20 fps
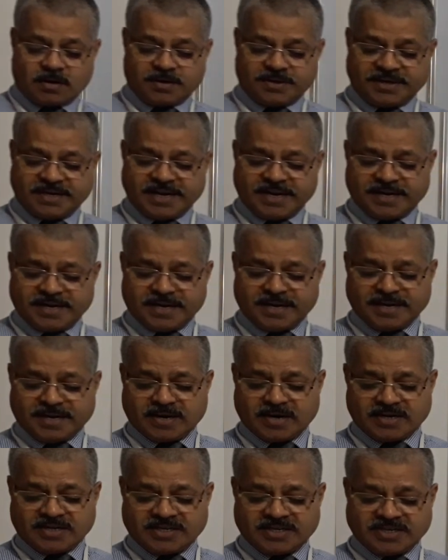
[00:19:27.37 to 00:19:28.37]
dead in
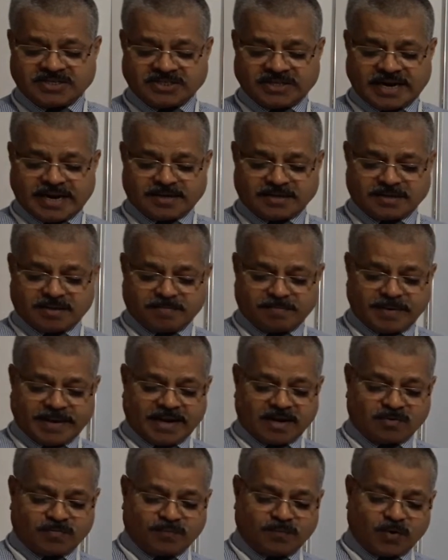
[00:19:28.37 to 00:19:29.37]
hundreds at the
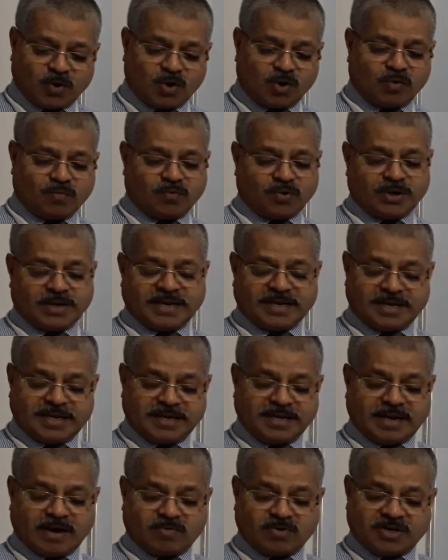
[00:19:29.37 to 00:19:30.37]
back, follow wooden
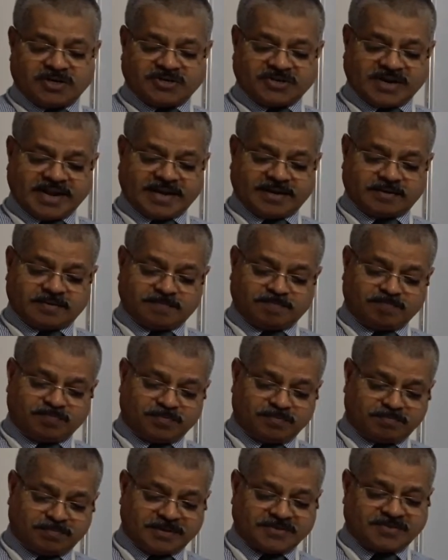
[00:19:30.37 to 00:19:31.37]
in our track.
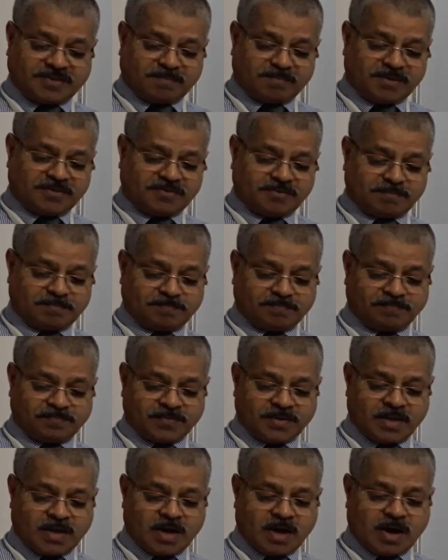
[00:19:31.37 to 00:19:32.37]
Pessimism.
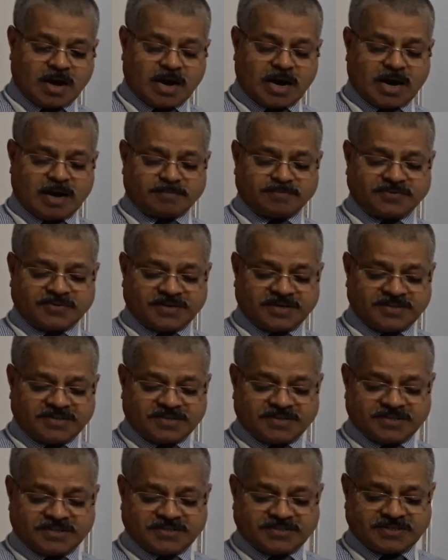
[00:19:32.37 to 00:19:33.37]
Arms
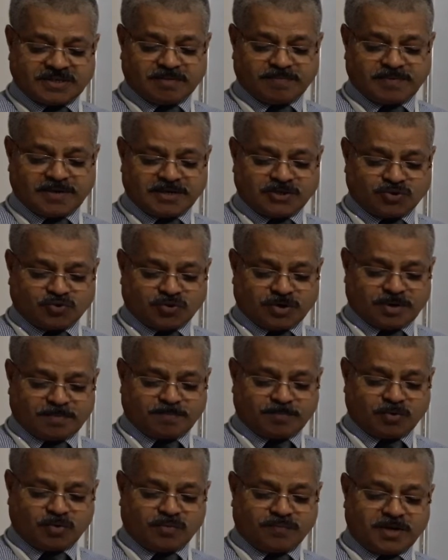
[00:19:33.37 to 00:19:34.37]
rigid stiffly to
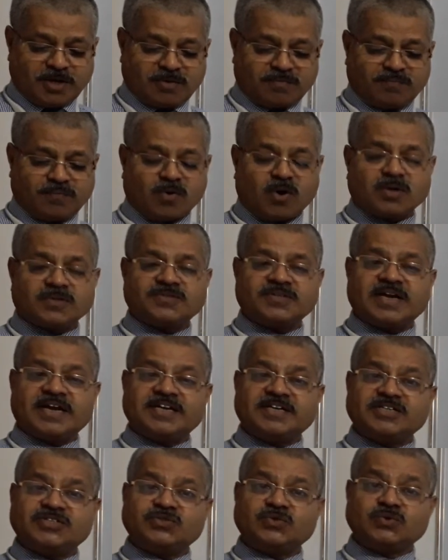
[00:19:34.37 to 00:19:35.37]
reprove in false
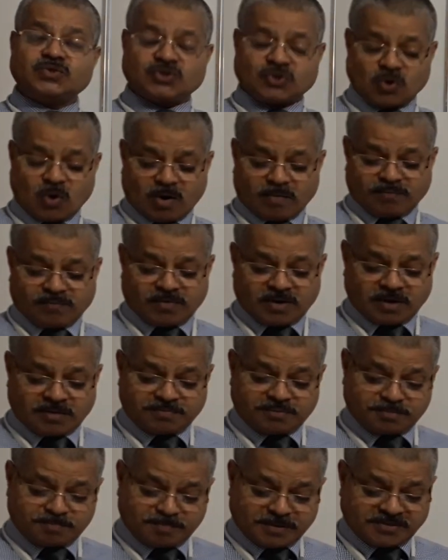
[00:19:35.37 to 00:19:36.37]
attitudes of
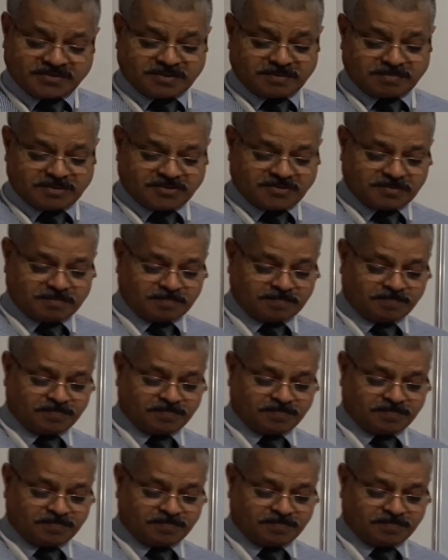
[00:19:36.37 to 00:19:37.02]
love. Pessimism.